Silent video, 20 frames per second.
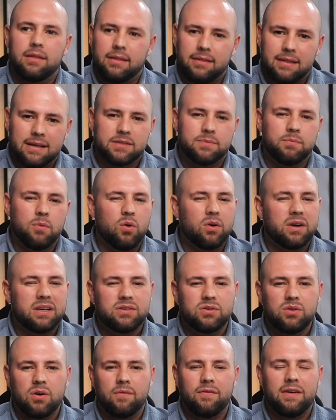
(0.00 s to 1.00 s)
The smoke
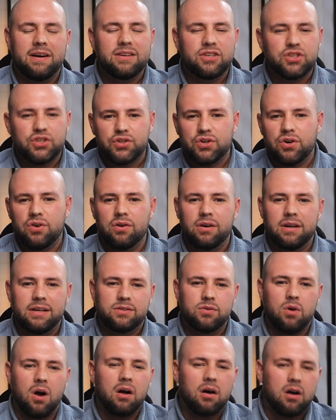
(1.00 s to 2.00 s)
is not very strong,
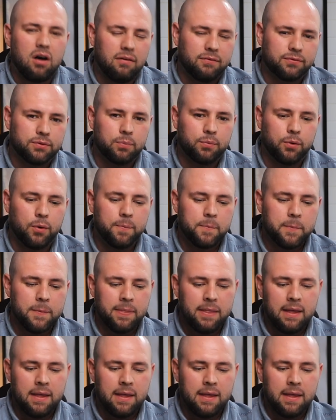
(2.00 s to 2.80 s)
it's not uncomfortable.